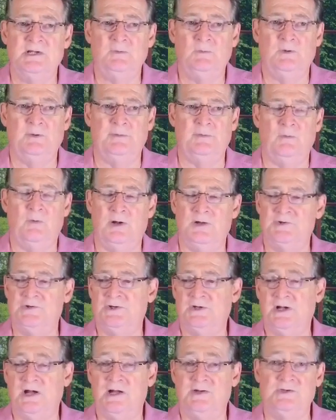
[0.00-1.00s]
We've been
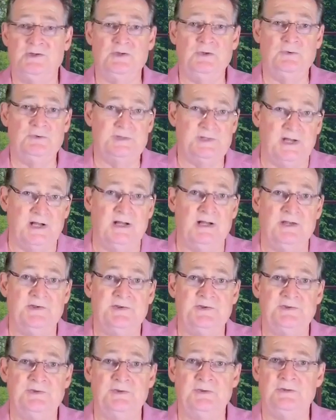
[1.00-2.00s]
watching God use
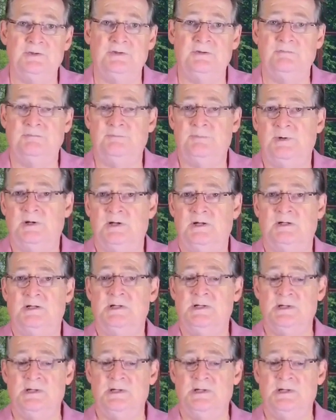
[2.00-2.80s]
us to, uh,